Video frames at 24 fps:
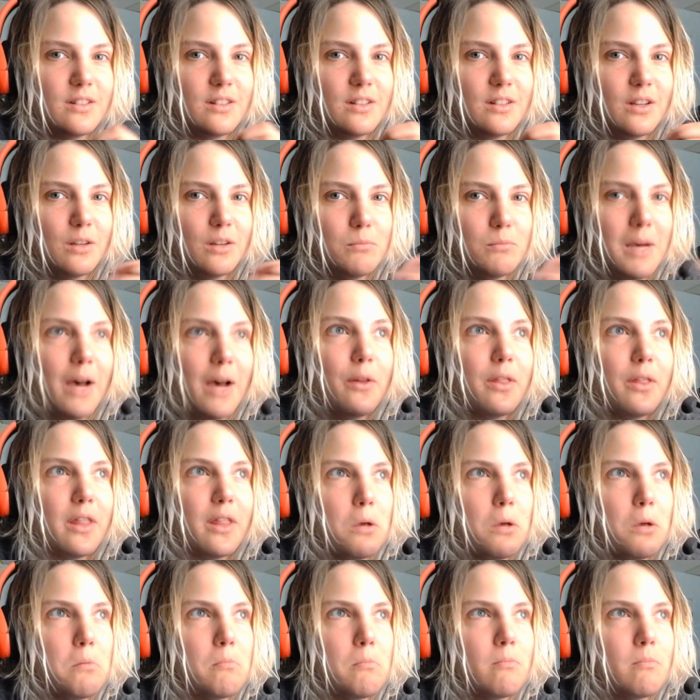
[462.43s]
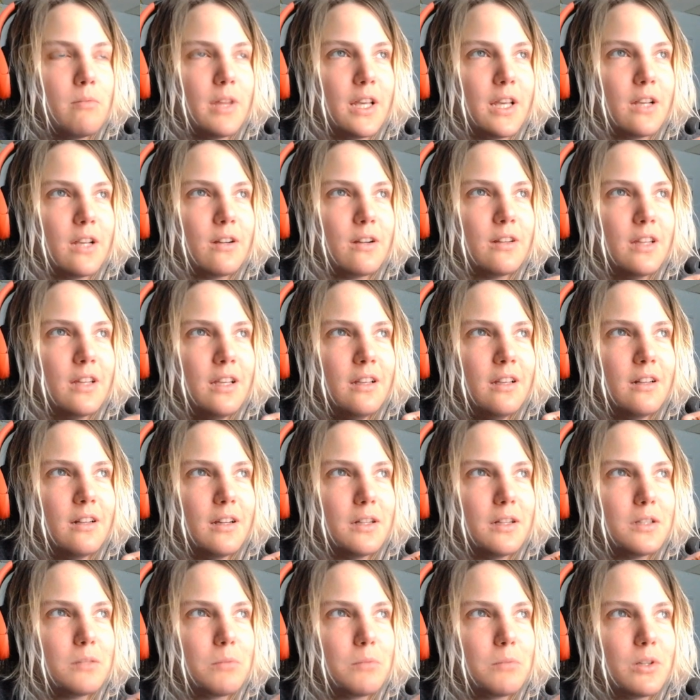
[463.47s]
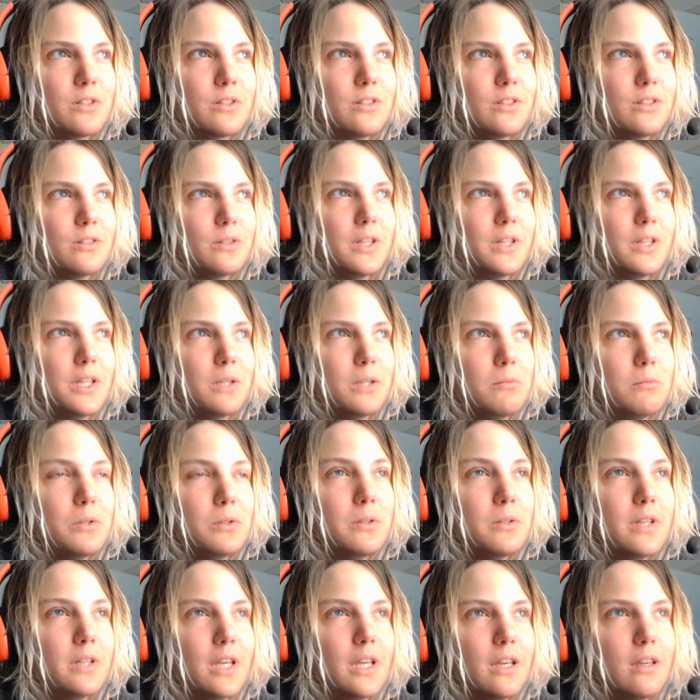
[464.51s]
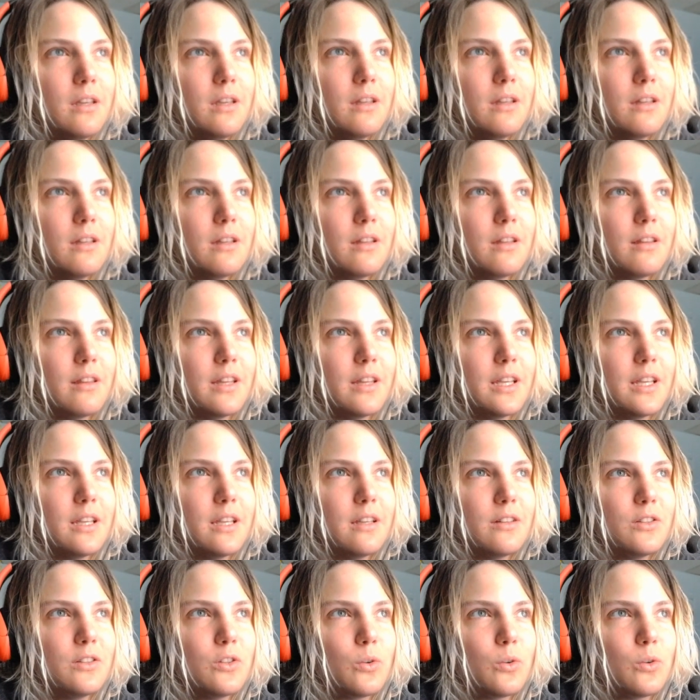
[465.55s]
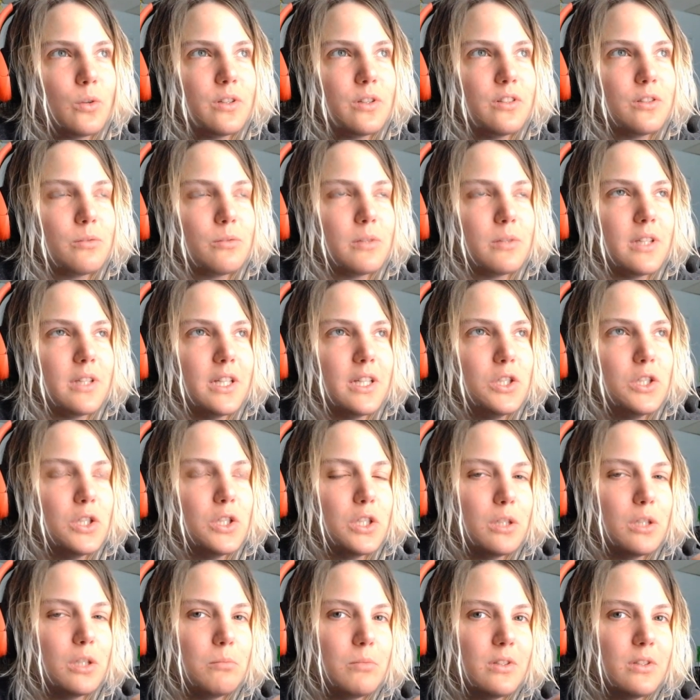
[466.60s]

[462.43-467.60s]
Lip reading: about them. Like, are they an honest person? Do they communicate, like, towards this relationship?